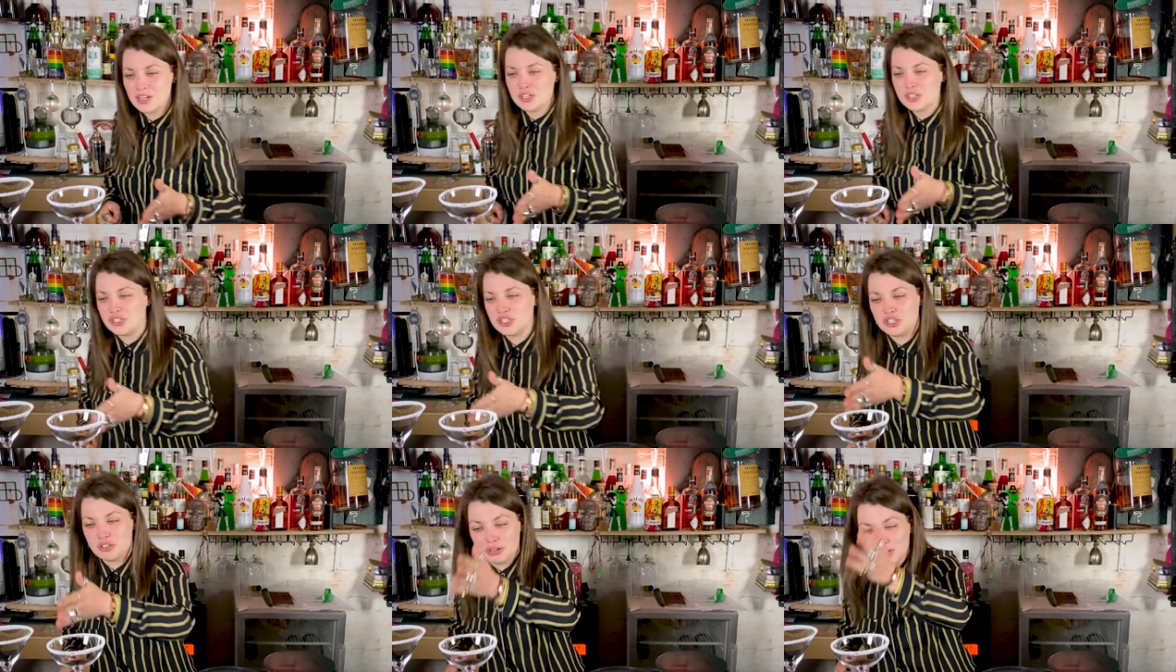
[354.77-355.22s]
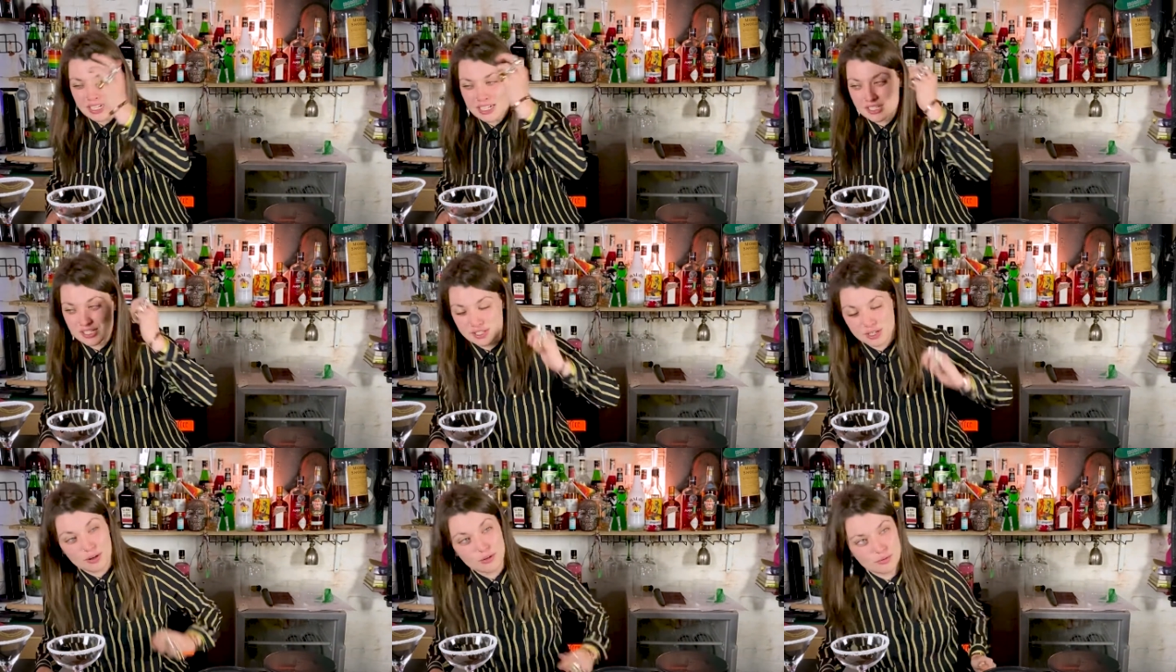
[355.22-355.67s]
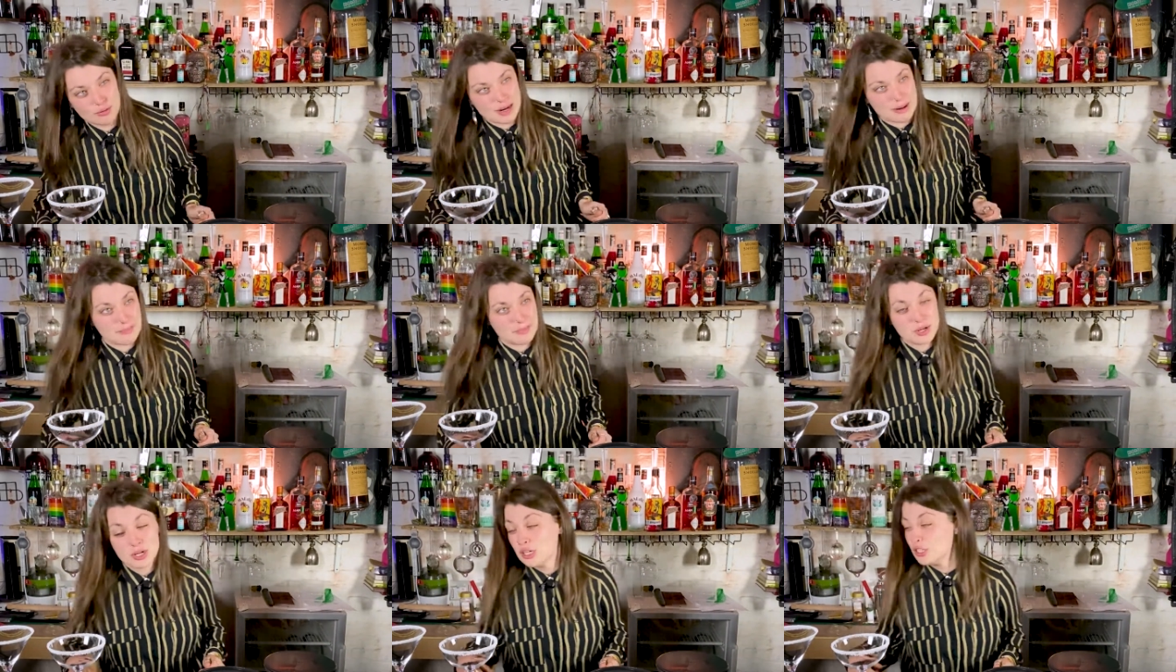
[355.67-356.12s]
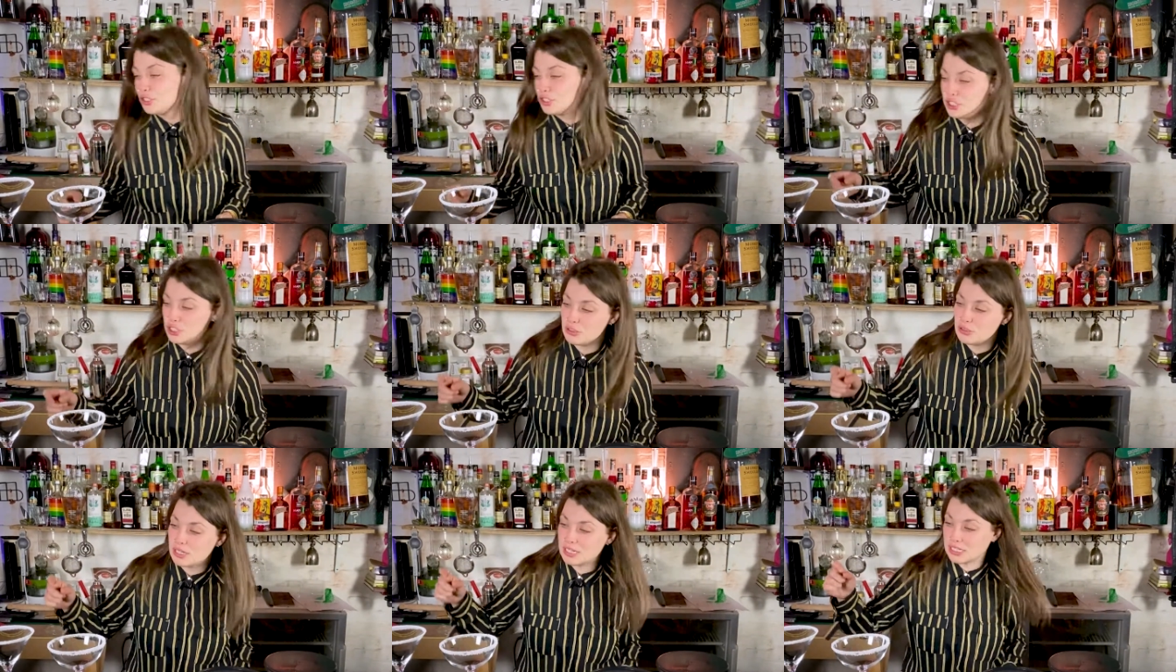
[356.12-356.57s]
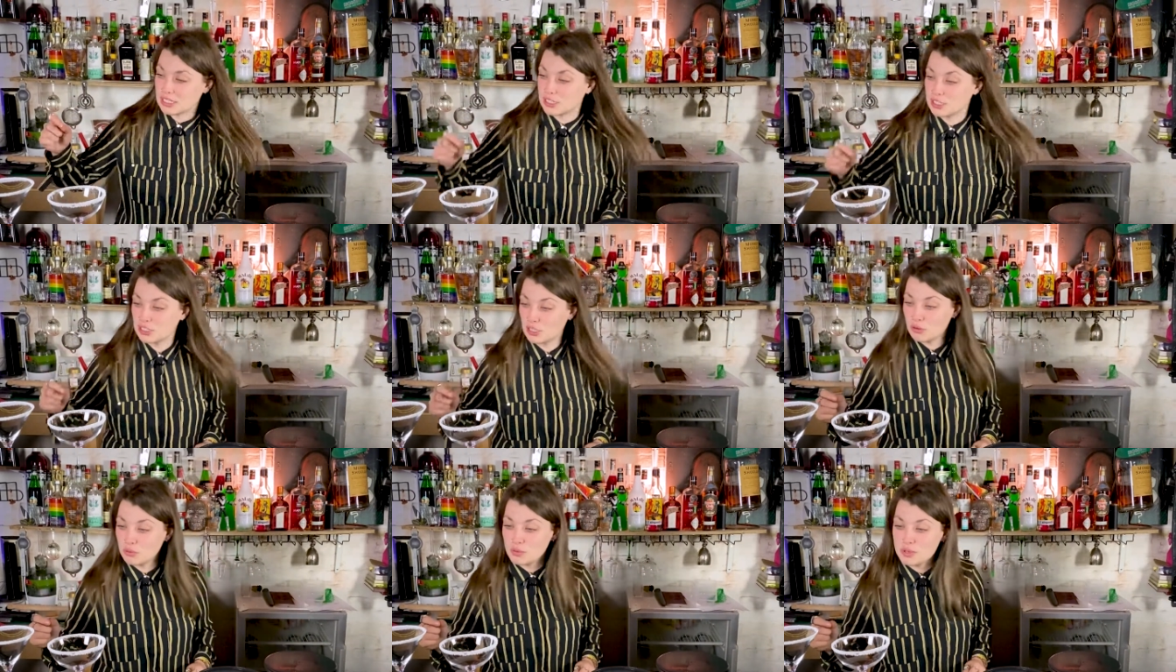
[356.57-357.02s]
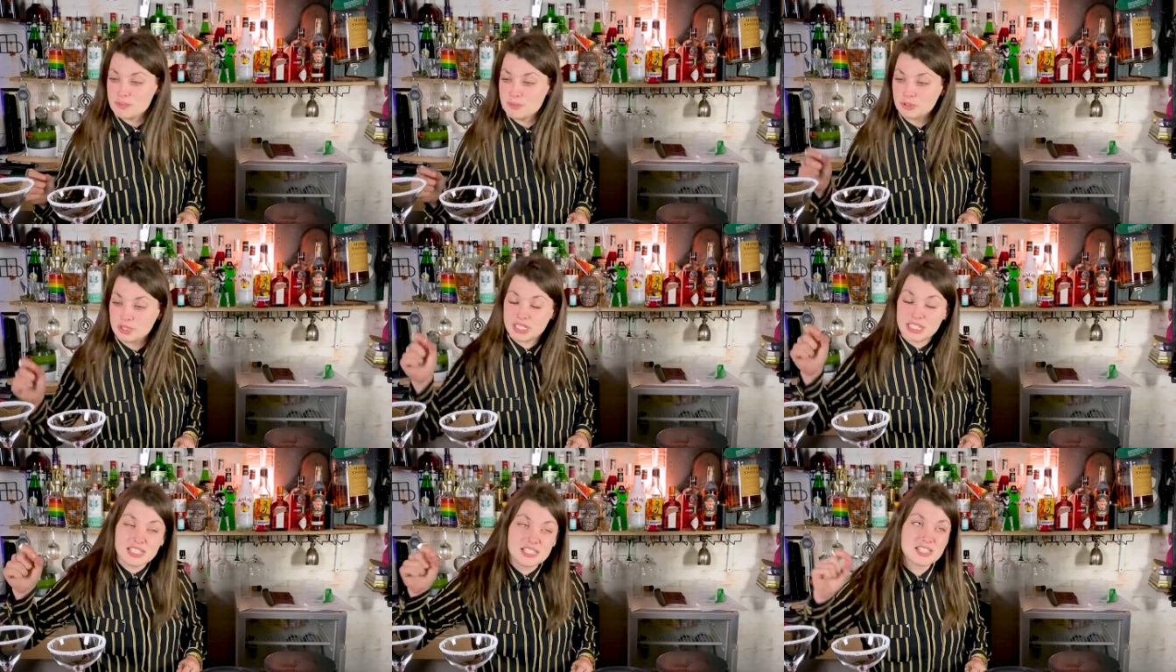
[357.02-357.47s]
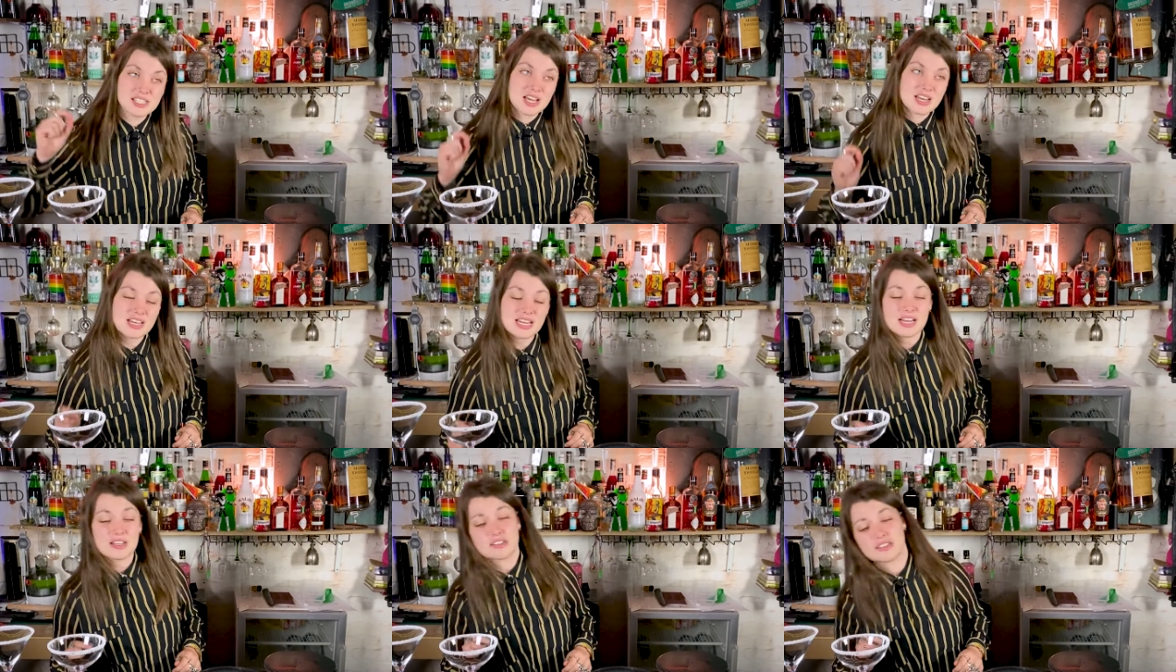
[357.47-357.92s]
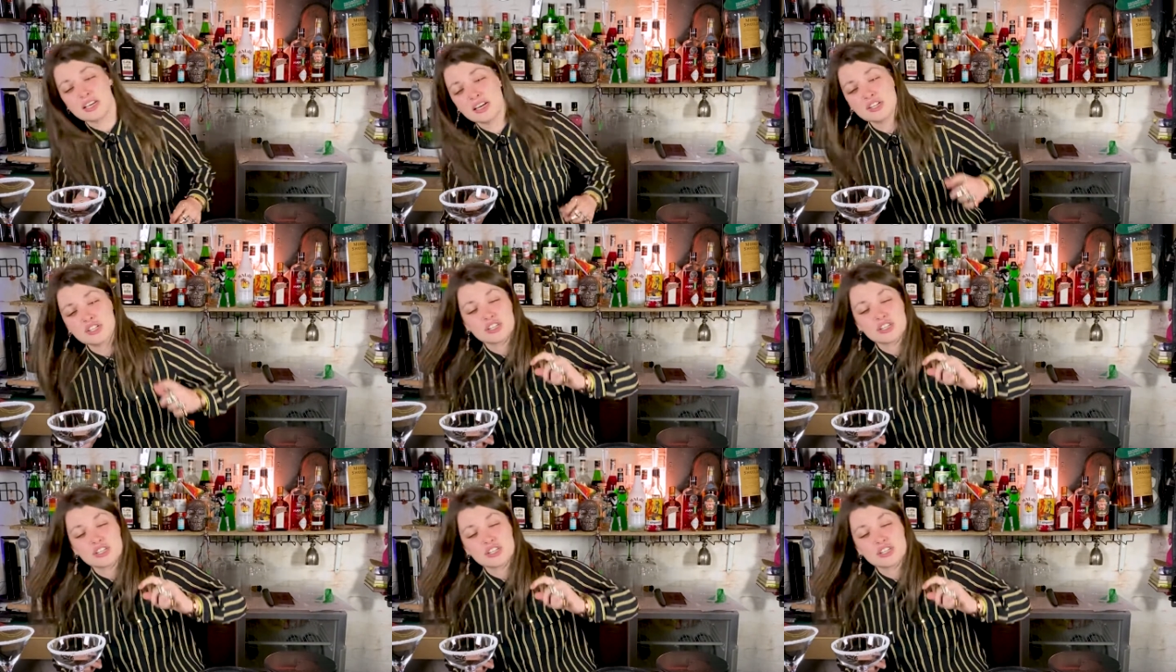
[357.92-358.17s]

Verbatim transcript: Do you like a salt rim? Do you like a salt rim on the inside and outside?